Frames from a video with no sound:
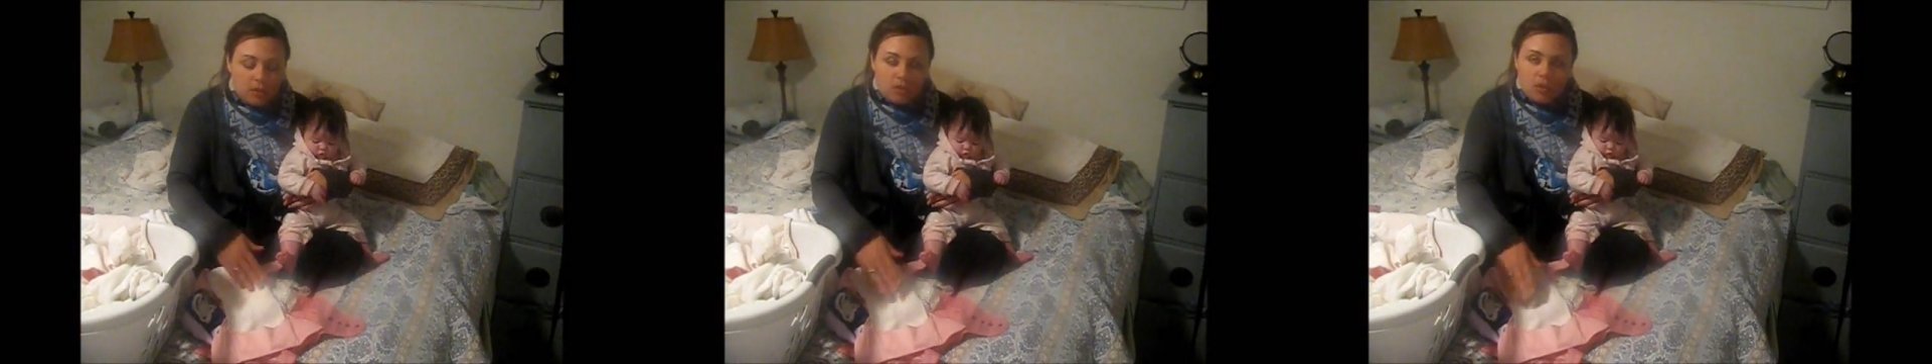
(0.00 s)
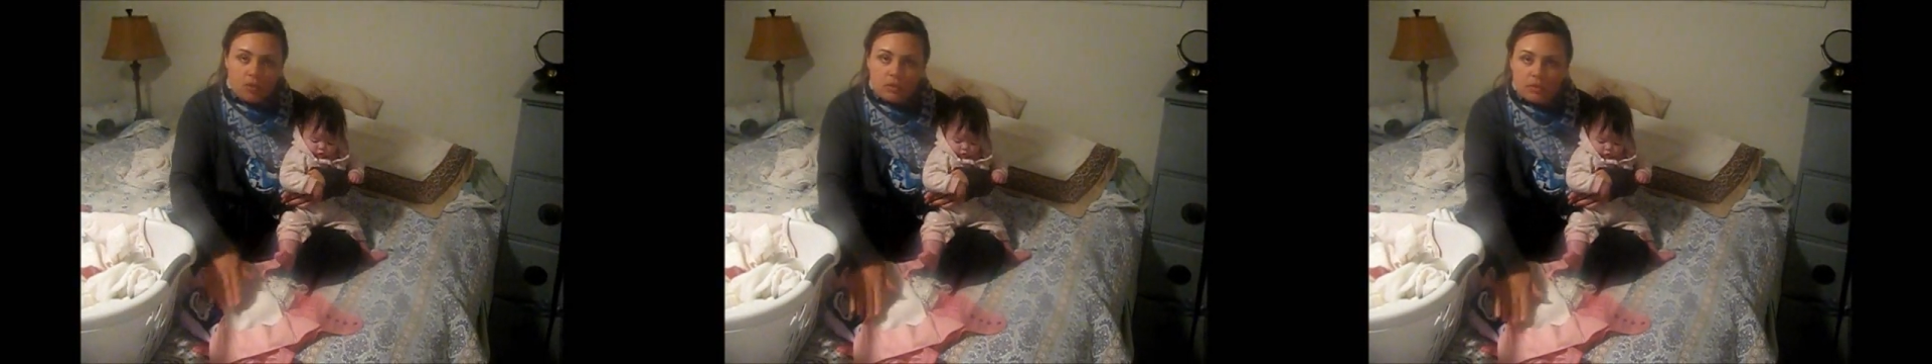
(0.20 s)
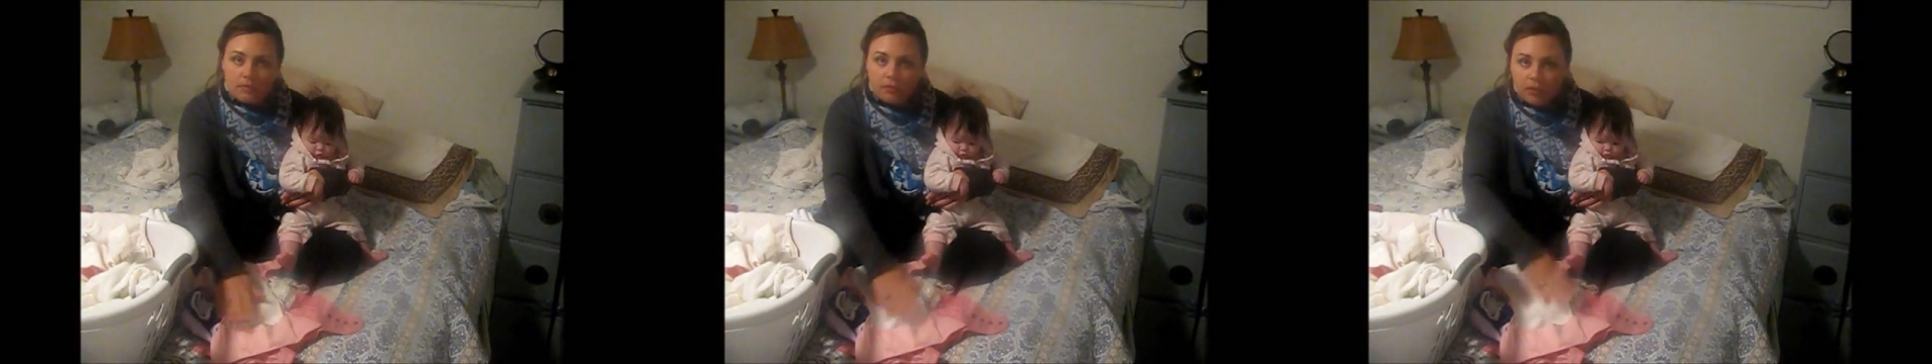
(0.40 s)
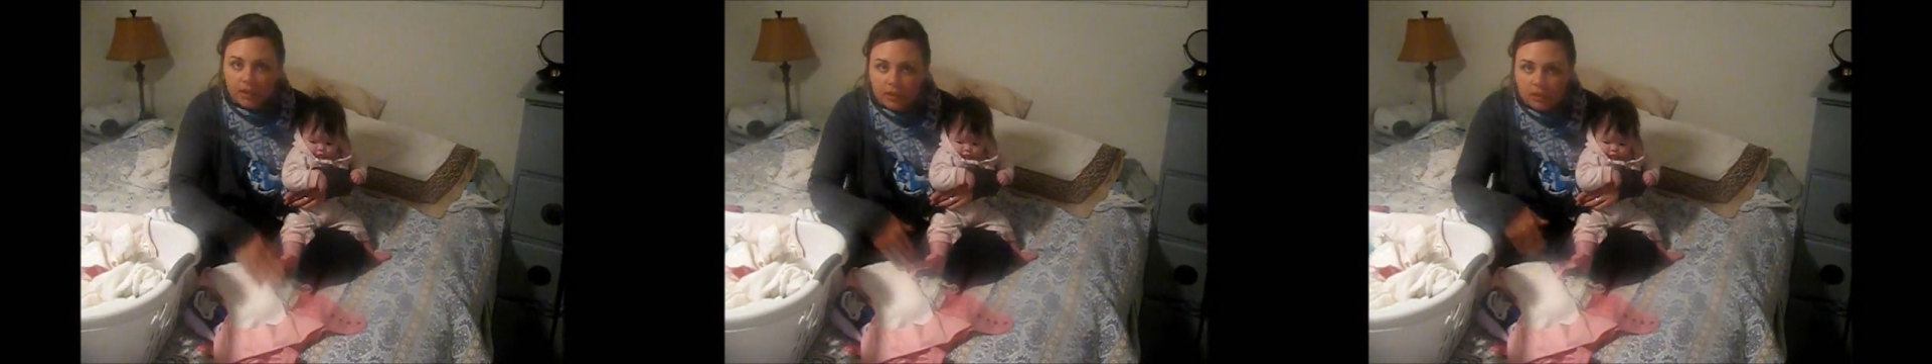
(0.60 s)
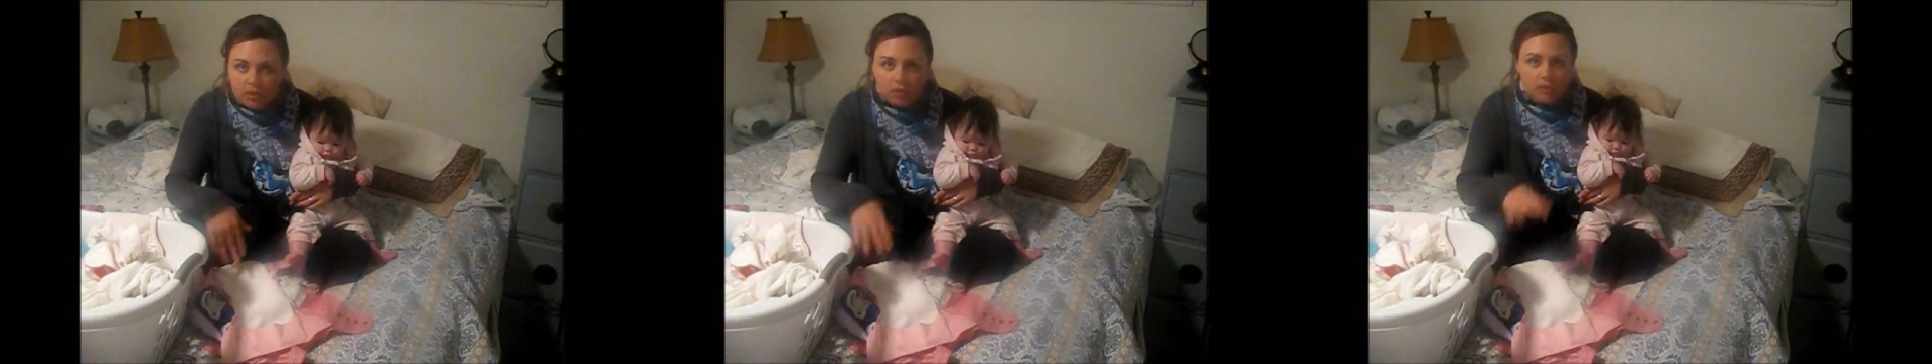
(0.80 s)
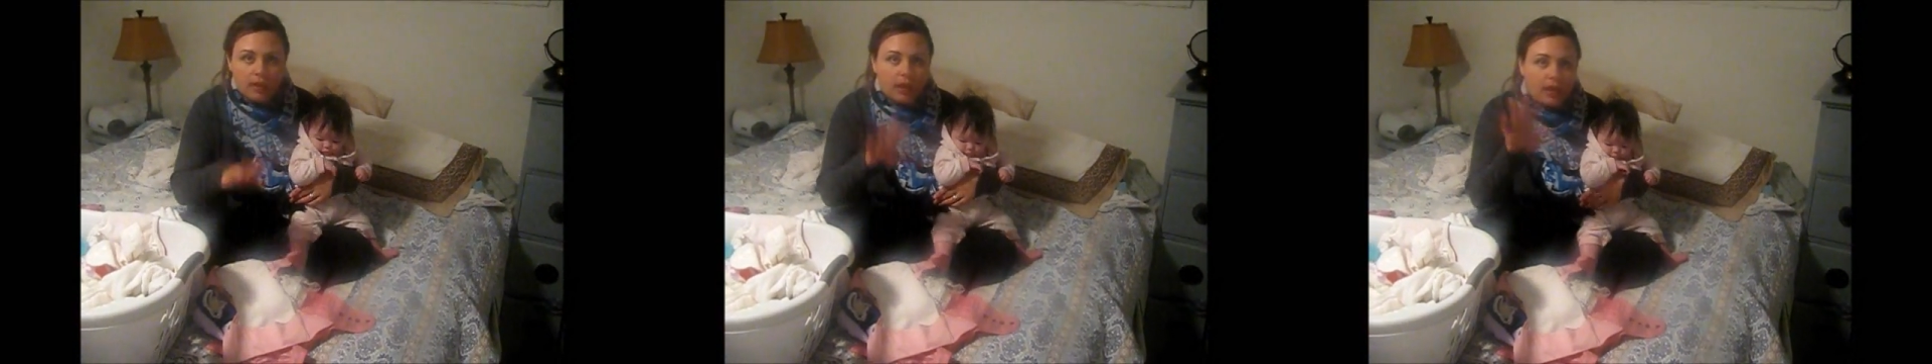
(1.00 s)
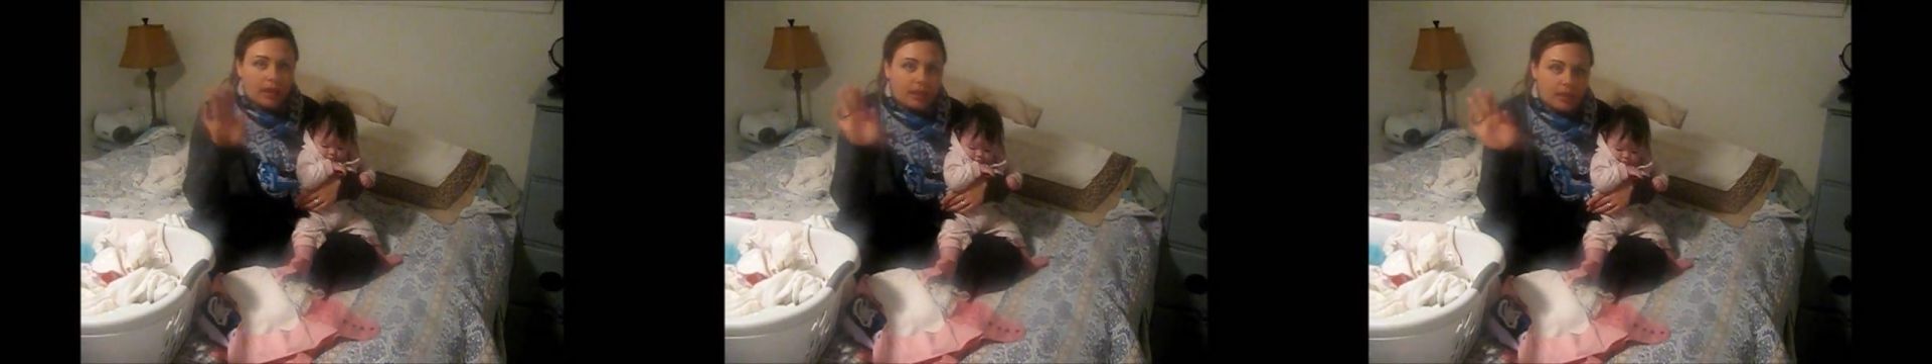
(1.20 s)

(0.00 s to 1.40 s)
sew some fleece to it,